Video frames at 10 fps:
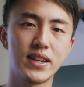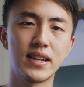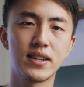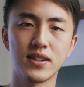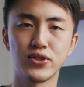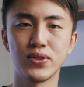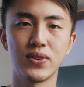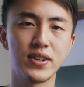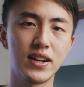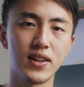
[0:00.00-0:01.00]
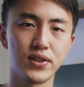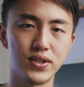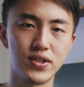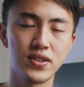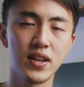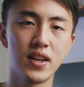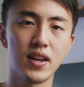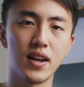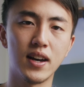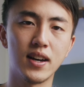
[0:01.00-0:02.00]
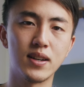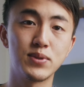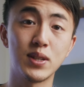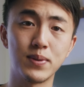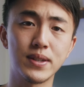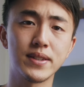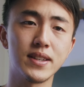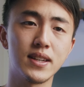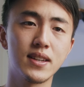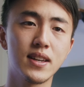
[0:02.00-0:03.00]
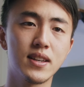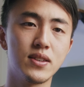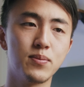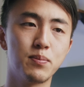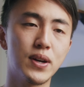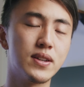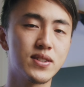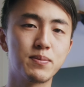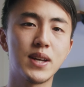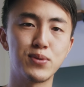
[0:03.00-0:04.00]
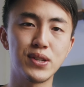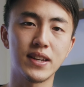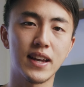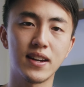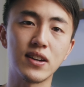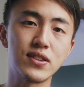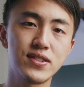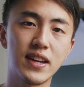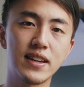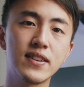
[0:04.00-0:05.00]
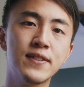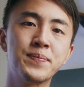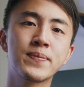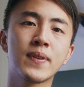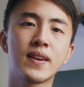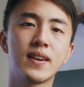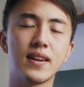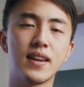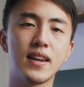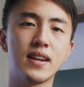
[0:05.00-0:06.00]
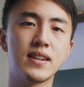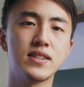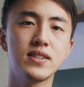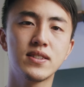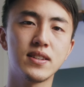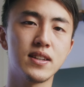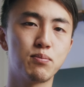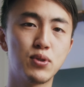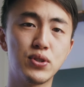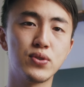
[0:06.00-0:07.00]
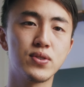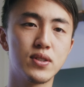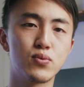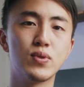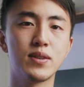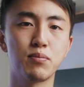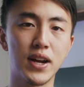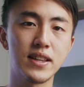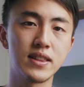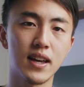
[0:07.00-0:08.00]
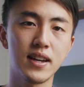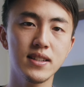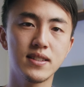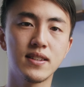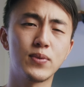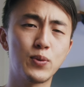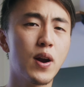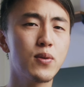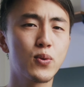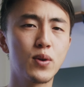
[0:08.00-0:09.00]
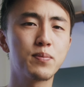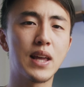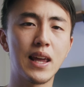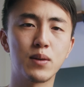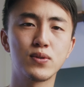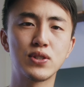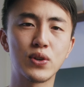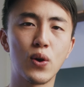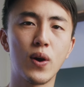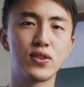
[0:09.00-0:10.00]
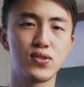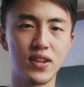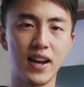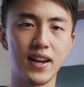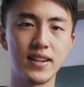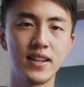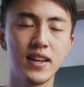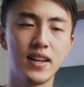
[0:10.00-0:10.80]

to $130 typically, but sometimes you can get it on sale, and it produces really bright light. You probably won't be able to go outside